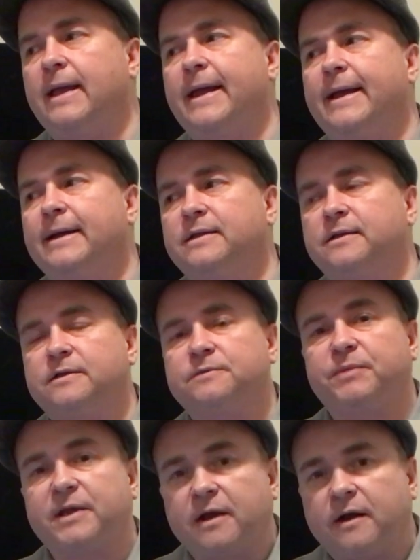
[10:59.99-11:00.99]
And
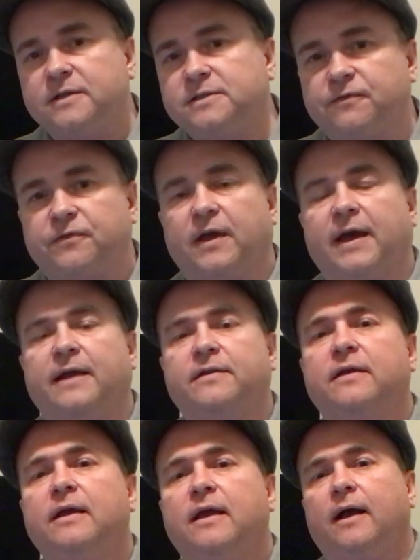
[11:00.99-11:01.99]
because of
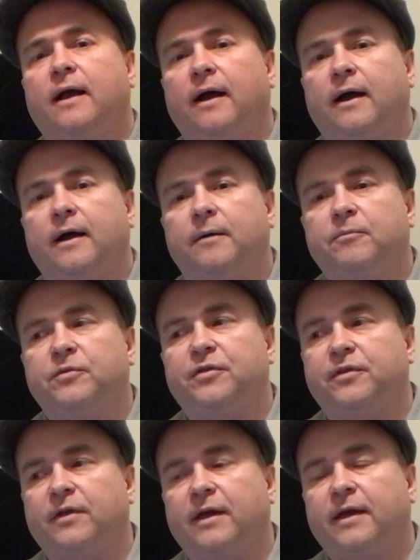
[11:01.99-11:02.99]
that,
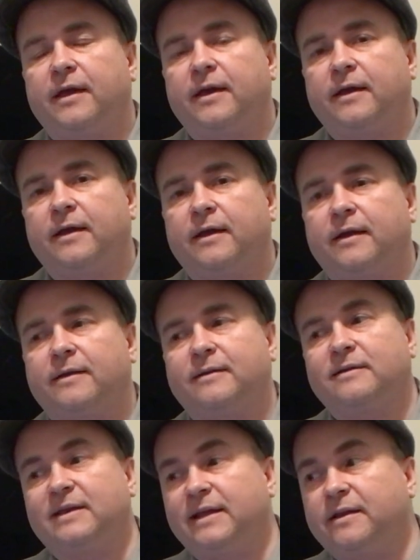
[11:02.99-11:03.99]
they
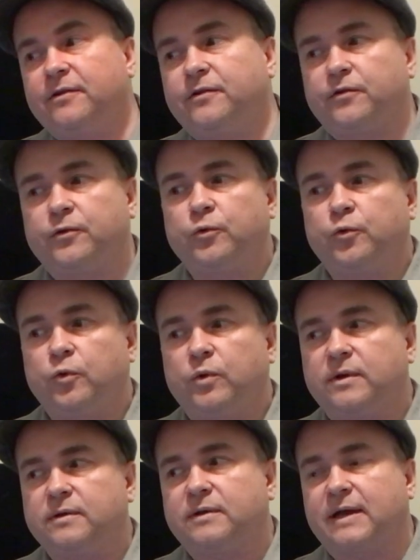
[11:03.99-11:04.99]
needed
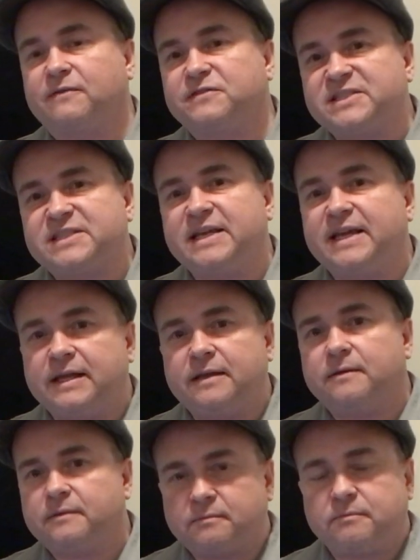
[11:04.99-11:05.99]
to kind of
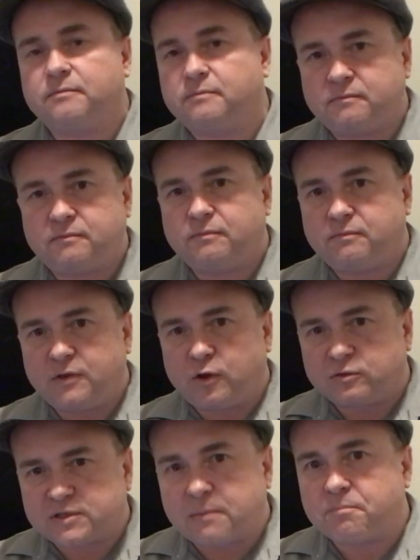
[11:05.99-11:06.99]
cede, you
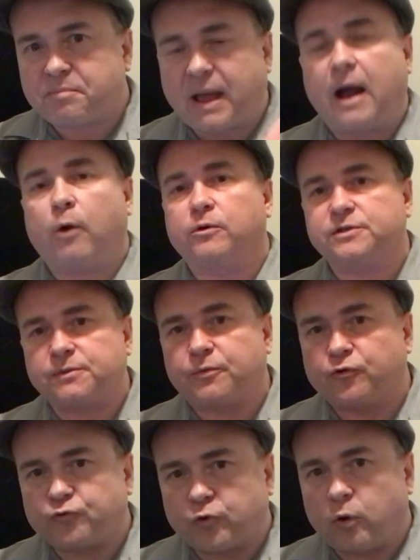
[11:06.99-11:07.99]
know, some power, some
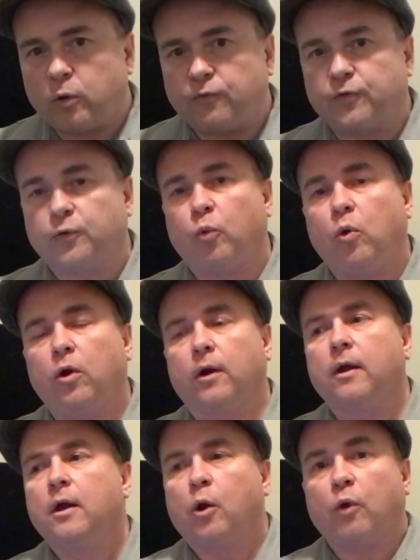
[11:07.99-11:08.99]
control over the
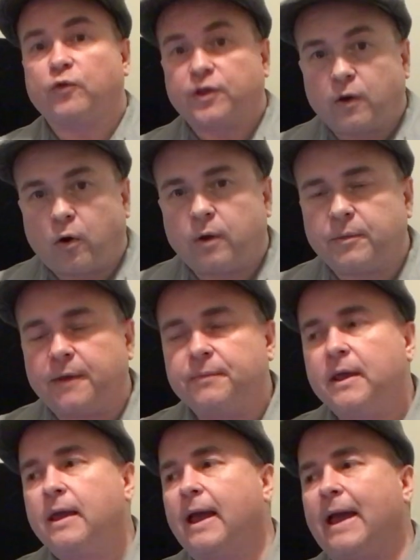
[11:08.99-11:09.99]
war, over the army,
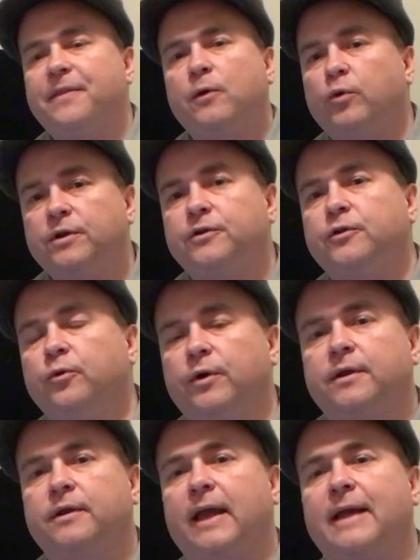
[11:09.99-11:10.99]
and they wouldn't do
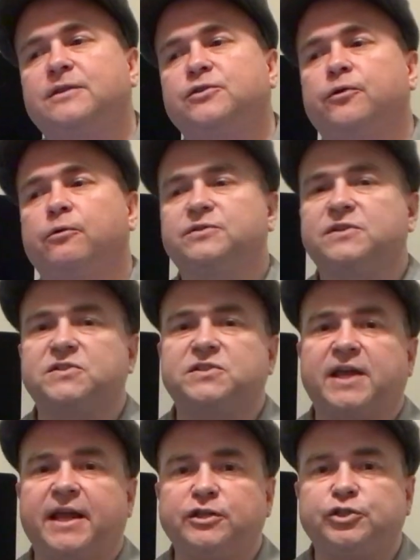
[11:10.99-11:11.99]
it. And so there was this
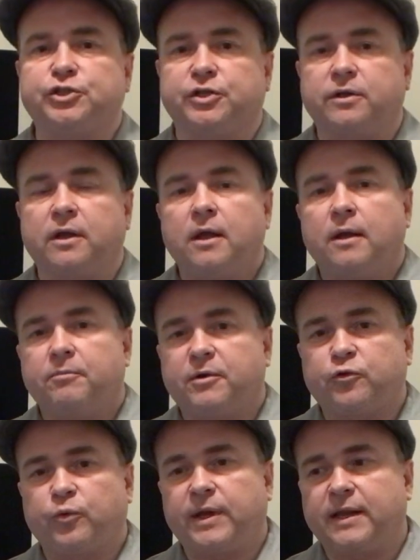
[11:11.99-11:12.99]
tension
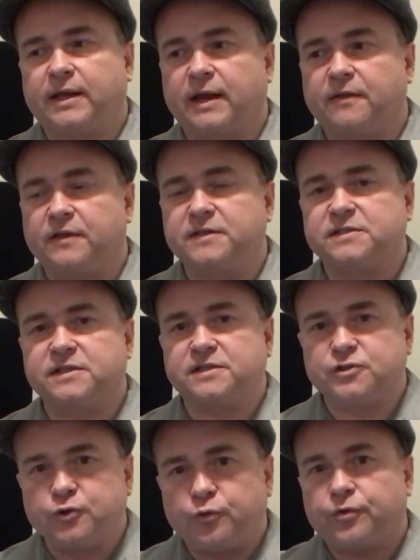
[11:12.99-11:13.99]
between kind of
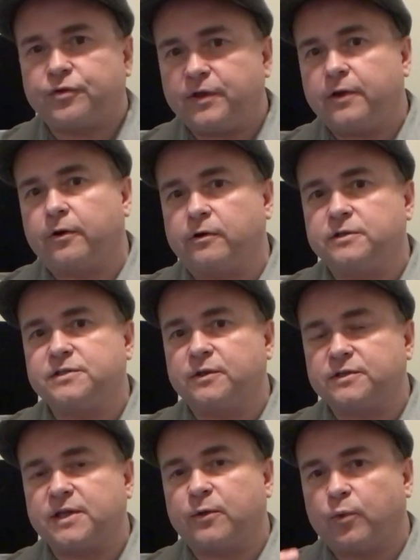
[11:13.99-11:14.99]
these new thinkers
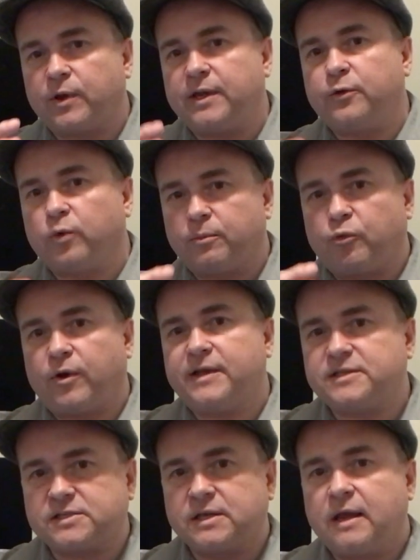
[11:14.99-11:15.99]
that say we need to
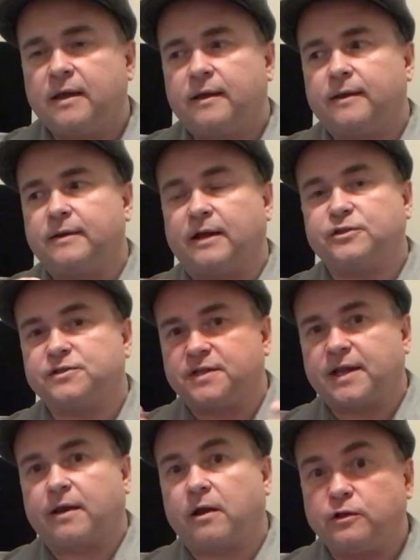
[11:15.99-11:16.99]
embrace not just
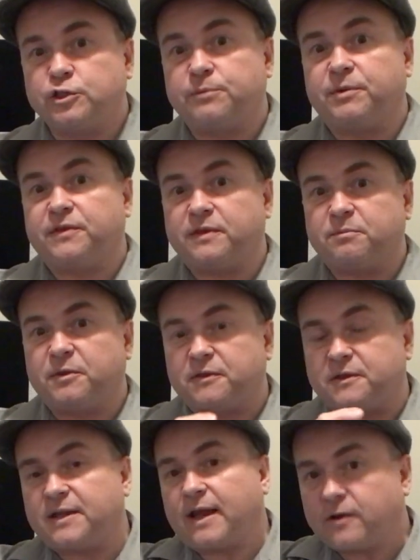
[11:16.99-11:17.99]
the technology, but
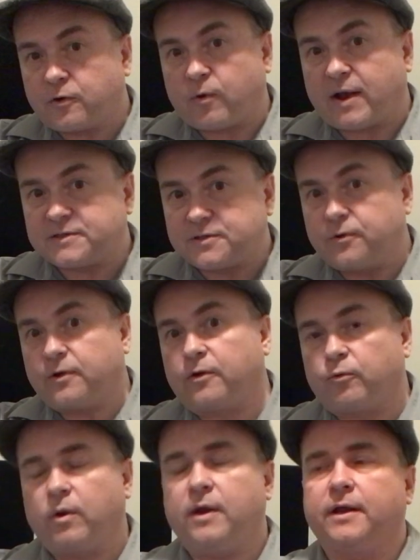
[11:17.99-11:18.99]
the technocrats that are going
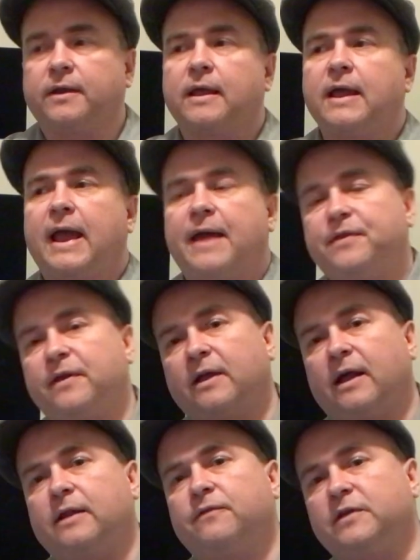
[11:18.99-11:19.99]
to run it, and then
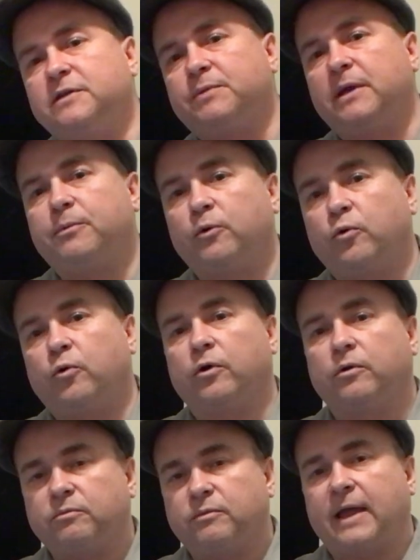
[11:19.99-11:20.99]
kind of these people who
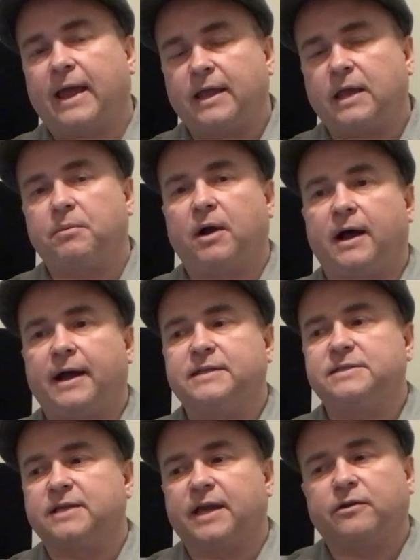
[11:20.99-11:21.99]
are hanging
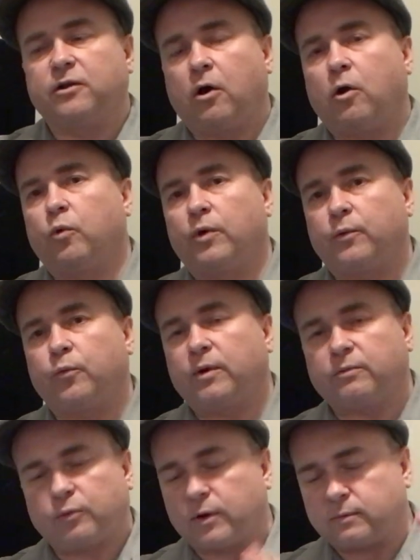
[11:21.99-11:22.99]
behind saying, no,
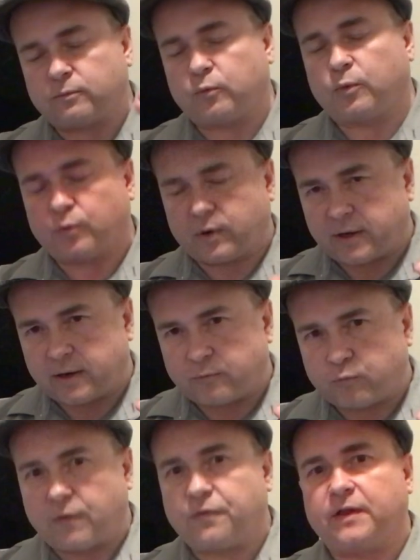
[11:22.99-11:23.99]
we're going to
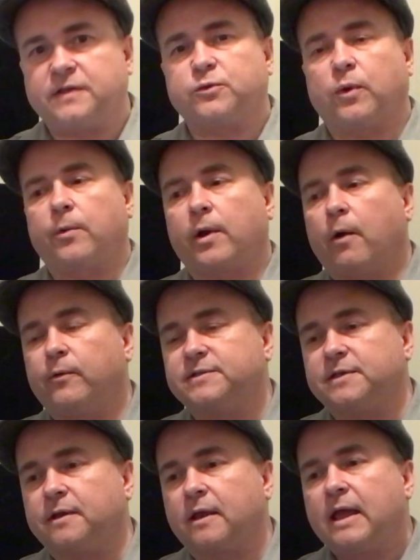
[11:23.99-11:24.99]
run things the way we
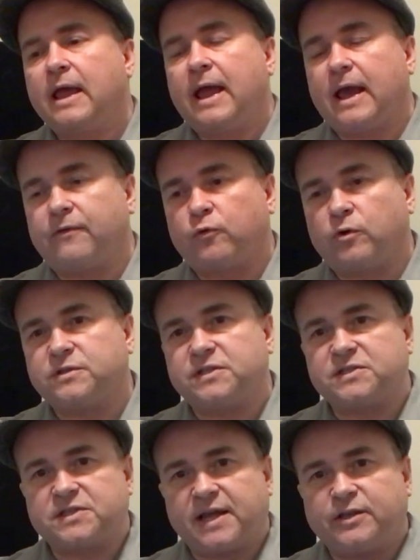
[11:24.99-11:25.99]
always did. And of course,
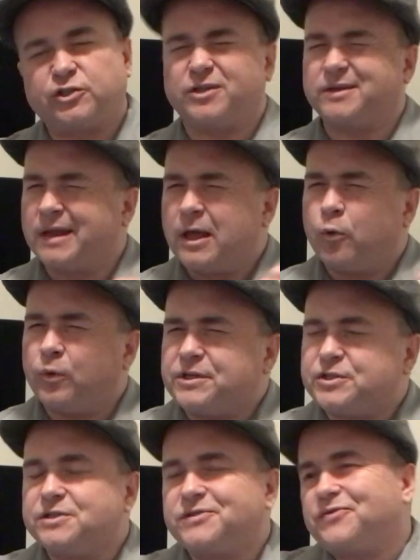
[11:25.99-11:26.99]
this tension,
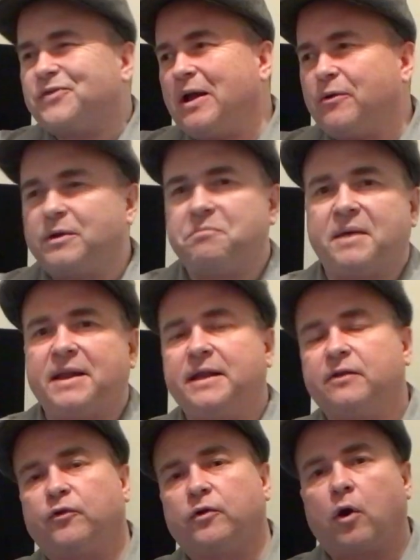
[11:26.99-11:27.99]
which is found in many
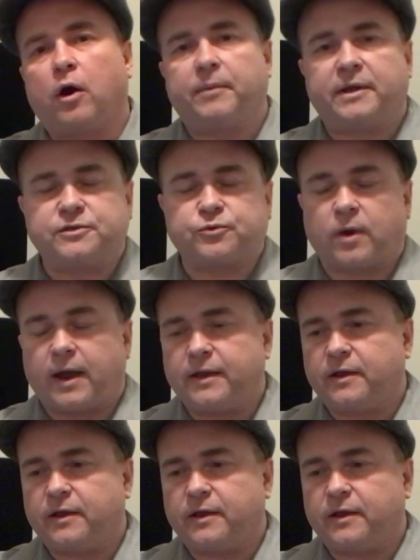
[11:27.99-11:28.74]
different armies, right?